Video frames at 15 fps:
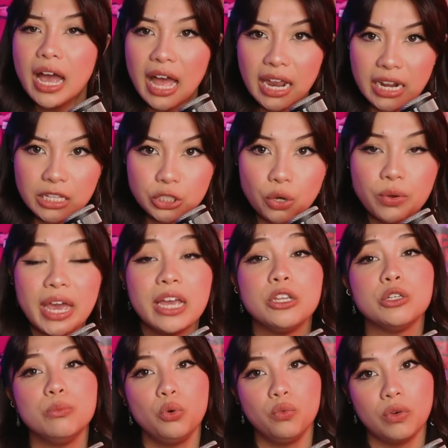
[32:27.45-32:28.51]
And it's okay
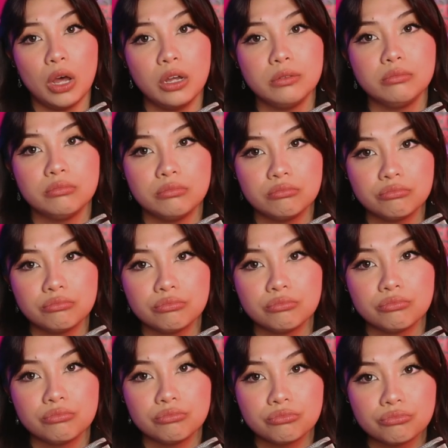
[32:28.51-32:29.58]
to move on.
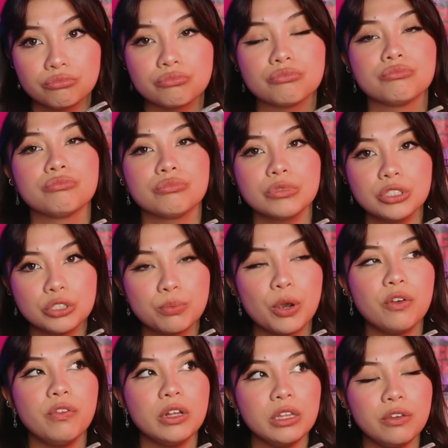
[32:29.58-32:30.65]
It's
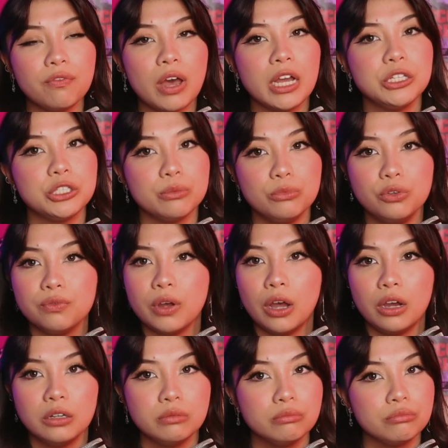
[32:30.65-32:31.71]
perfectly fine to move
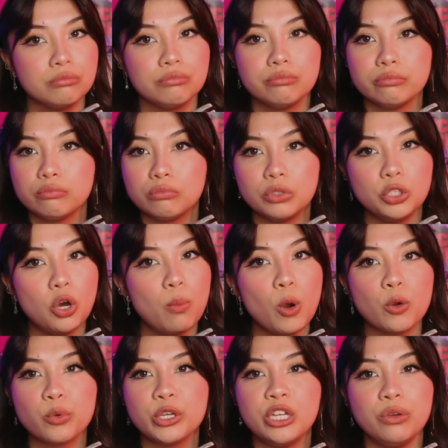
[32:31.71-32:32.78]
on. No
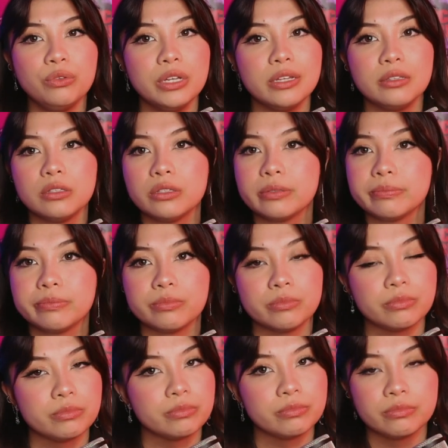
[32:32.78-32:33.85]
more reunions.
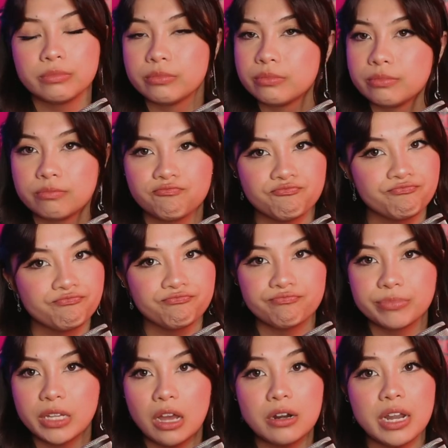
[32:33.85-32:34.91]

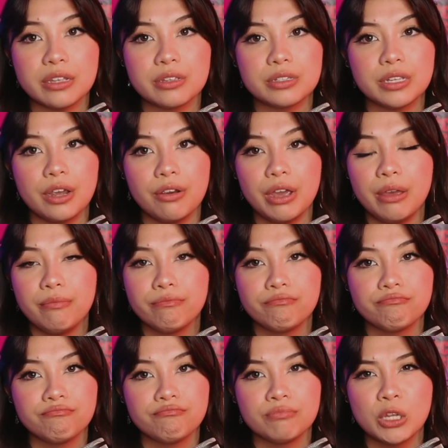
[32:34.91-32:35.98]
Unnecessary.
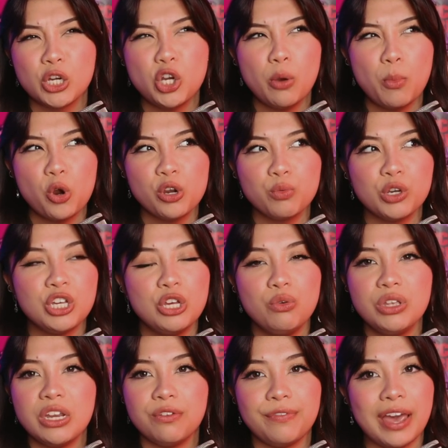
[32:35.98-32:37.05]
No more
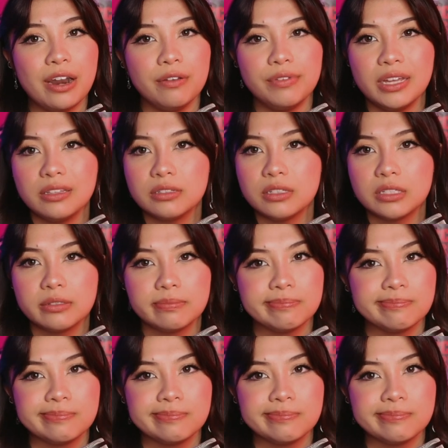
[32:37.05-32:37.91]
reunion fan events.